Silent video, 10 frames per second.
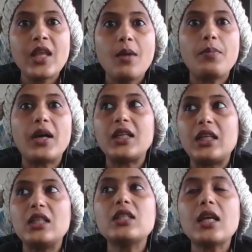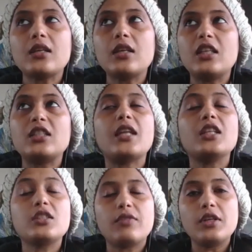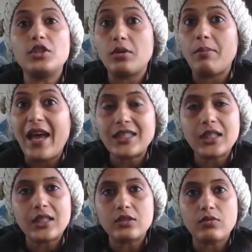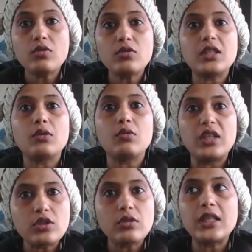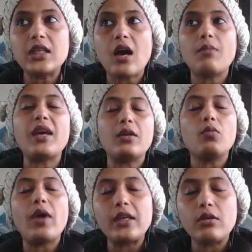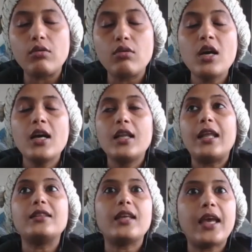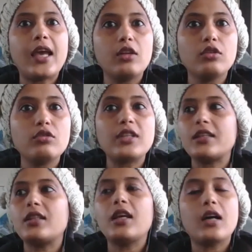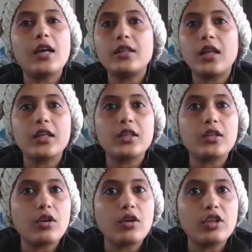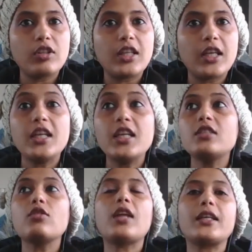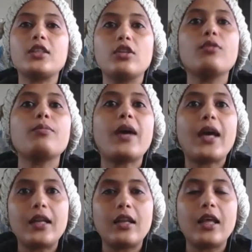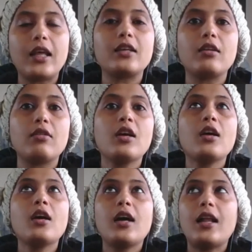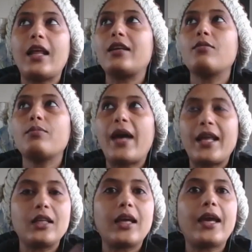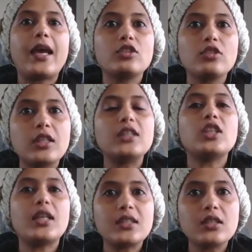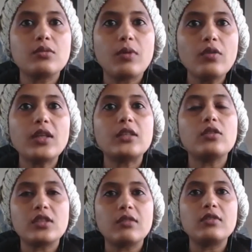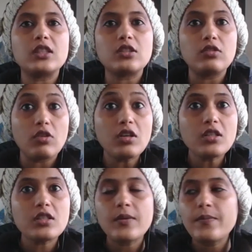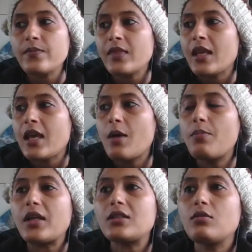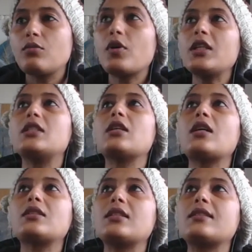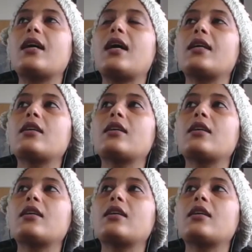but it is like it's very dramatic as well, because they'll literally come and wail, let their hair loose, like they're either like going on their knees or like, you know, like patting their hands on their chest as well, that or someone's lost. But what it does is like